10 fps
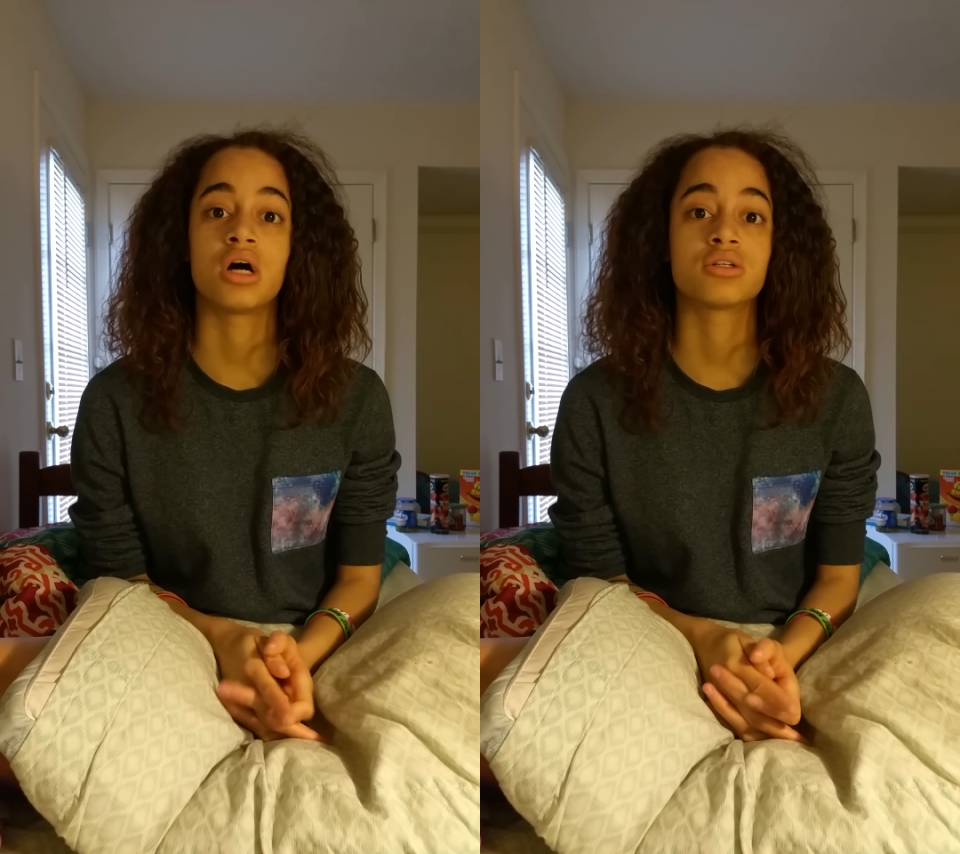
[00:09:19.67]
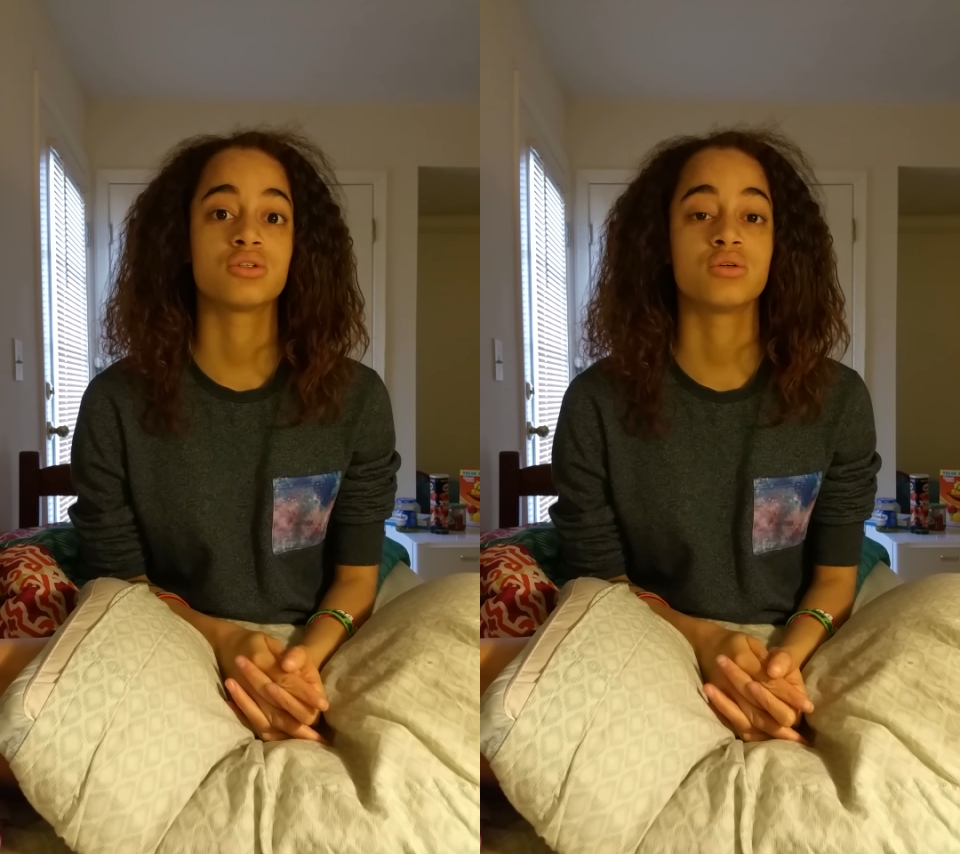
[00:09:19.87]

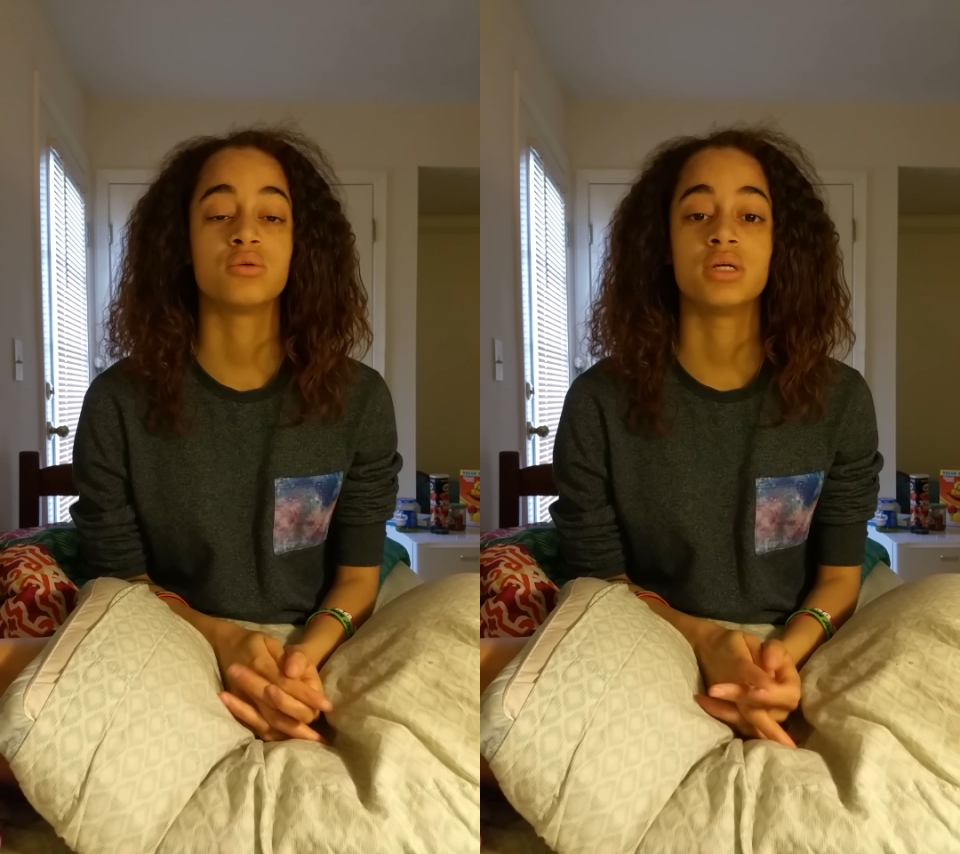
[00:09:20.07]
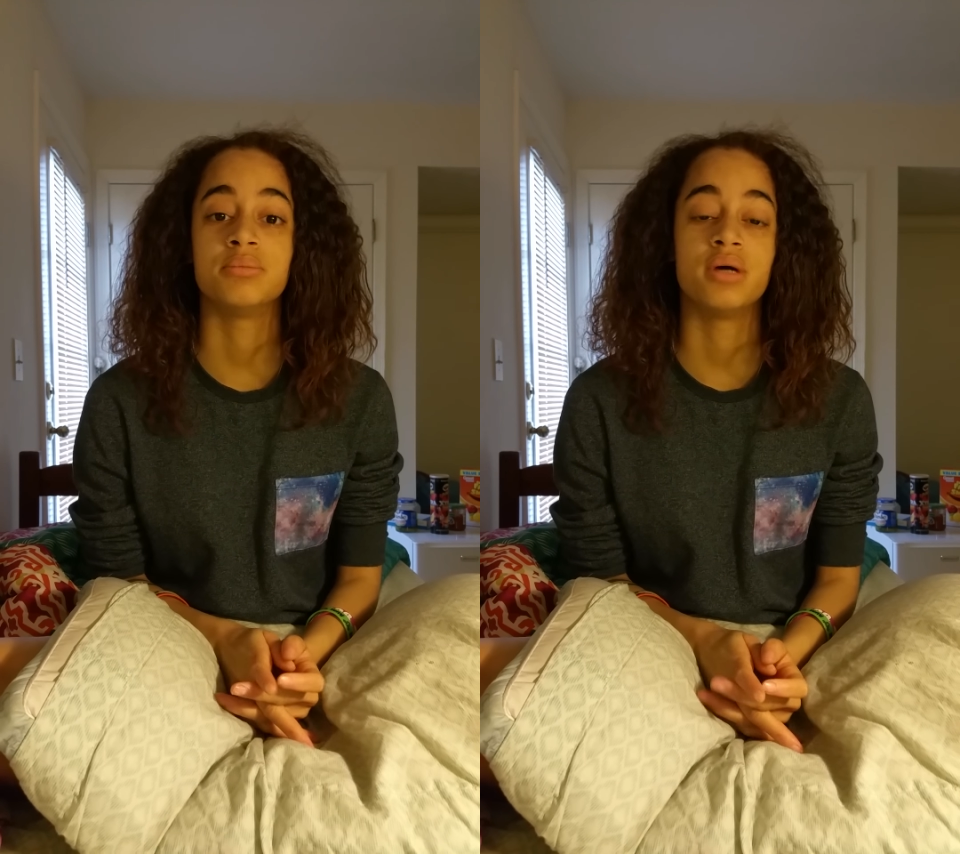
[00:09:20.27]

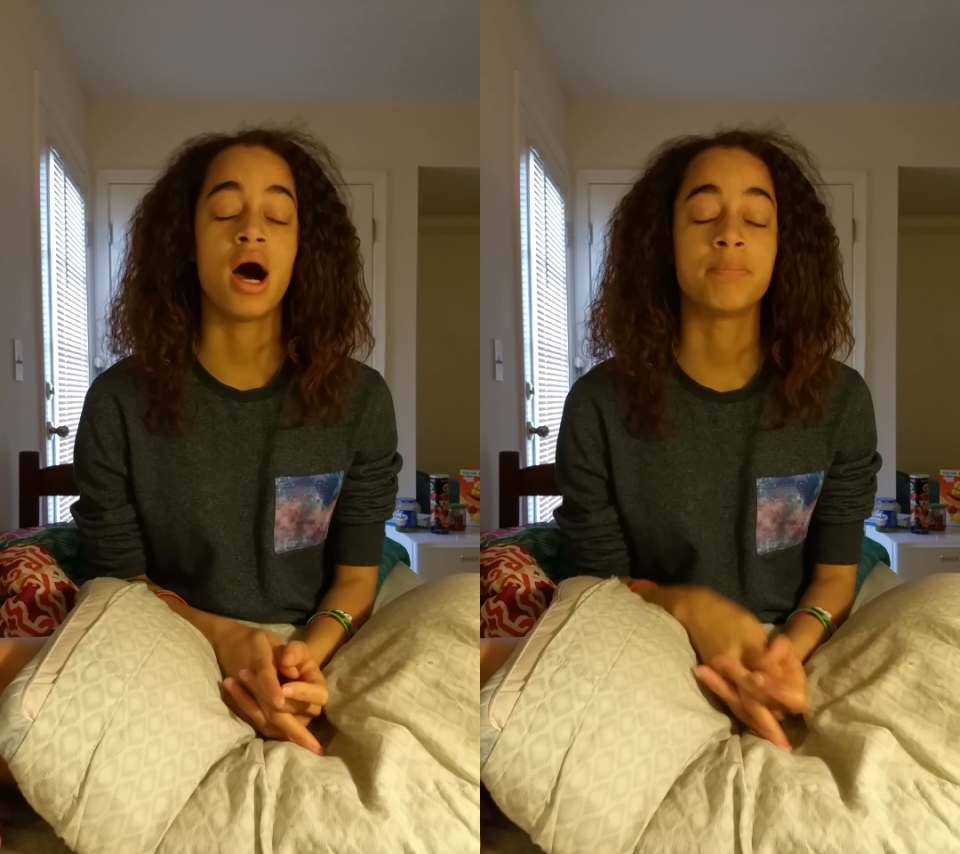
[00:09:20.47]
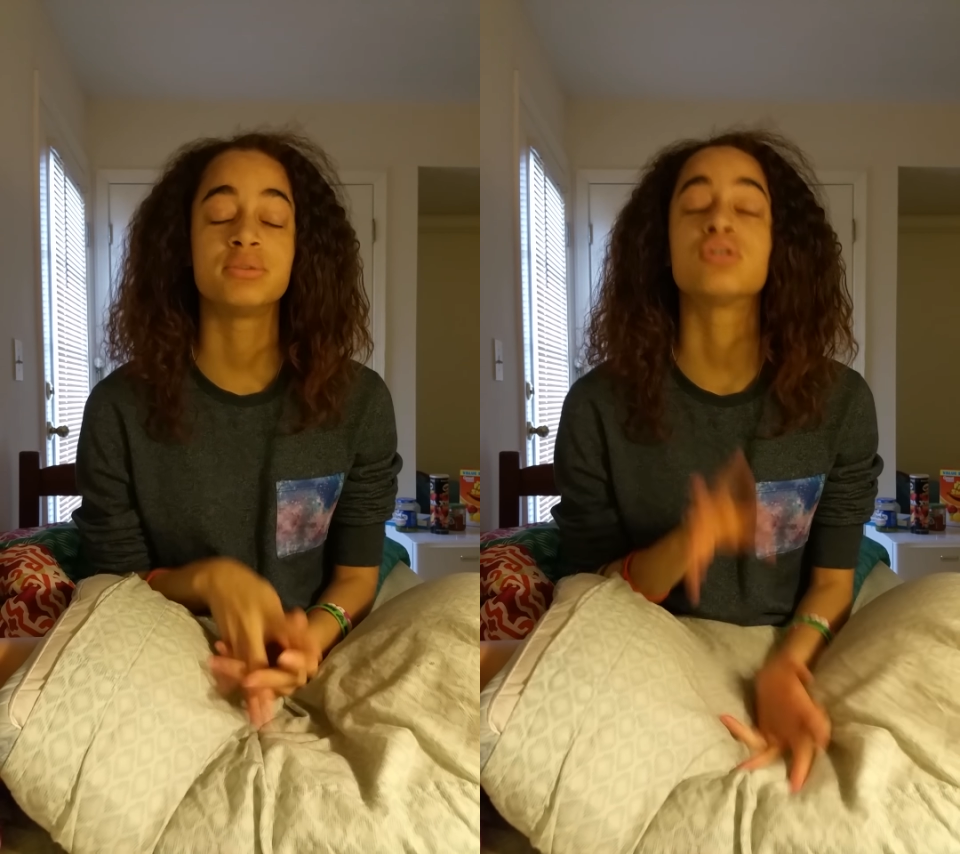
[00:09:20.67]

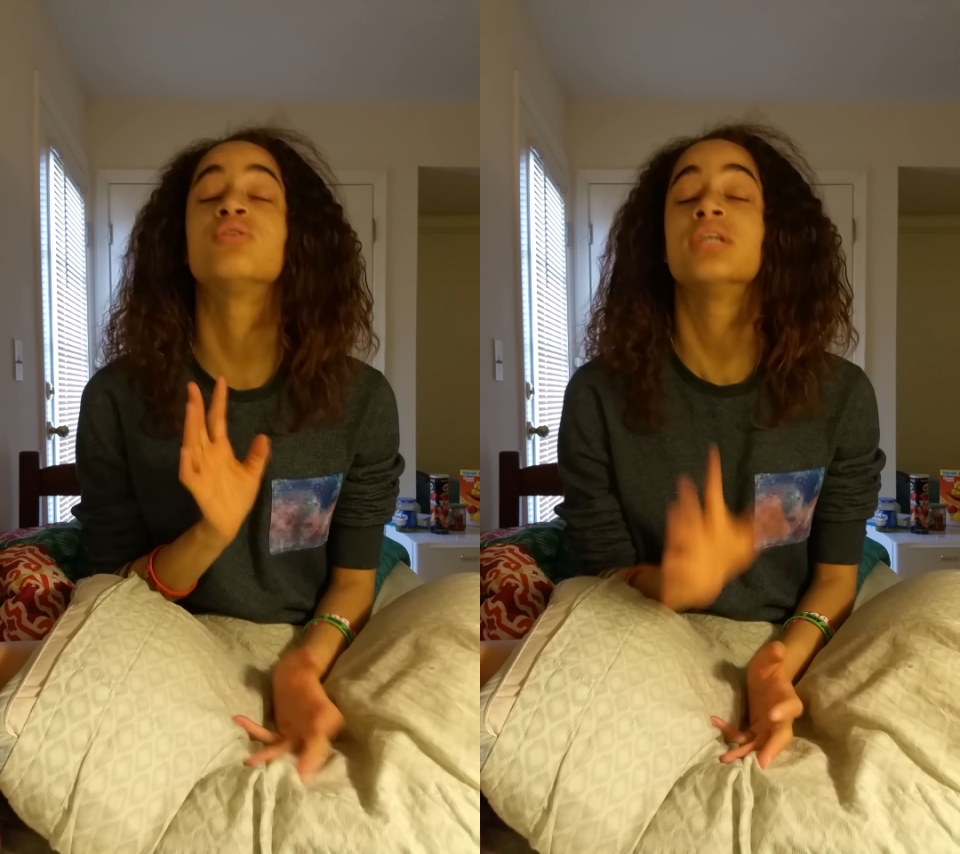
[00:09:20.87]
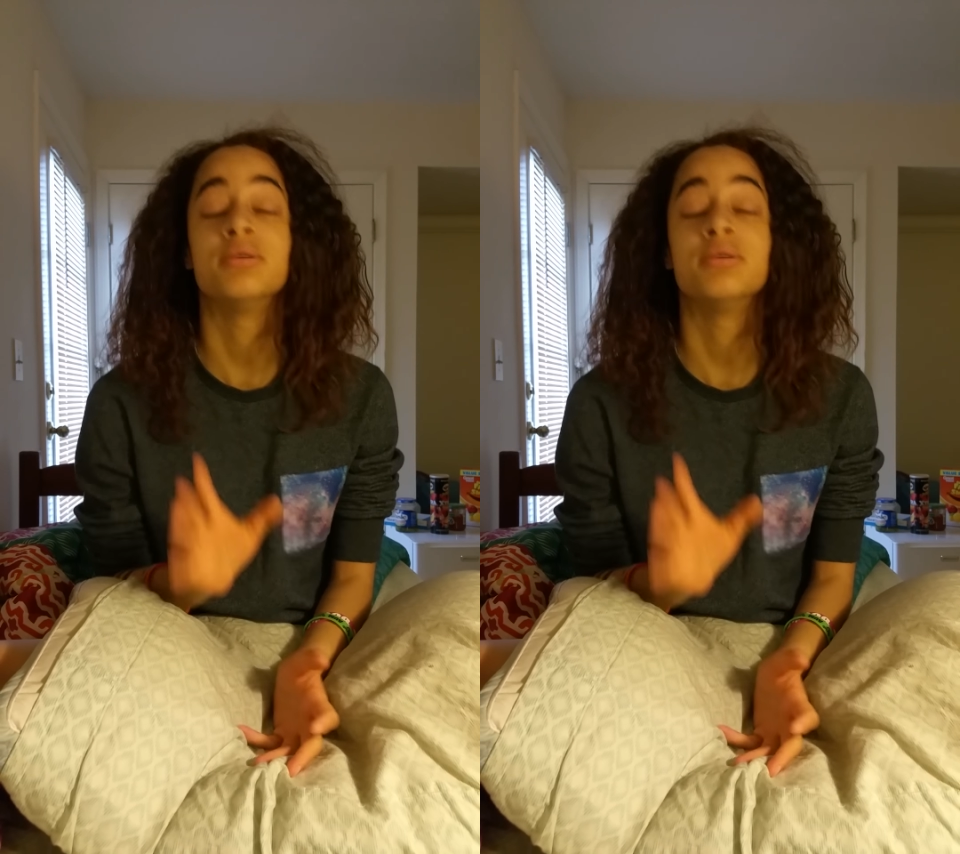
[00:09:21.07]
optical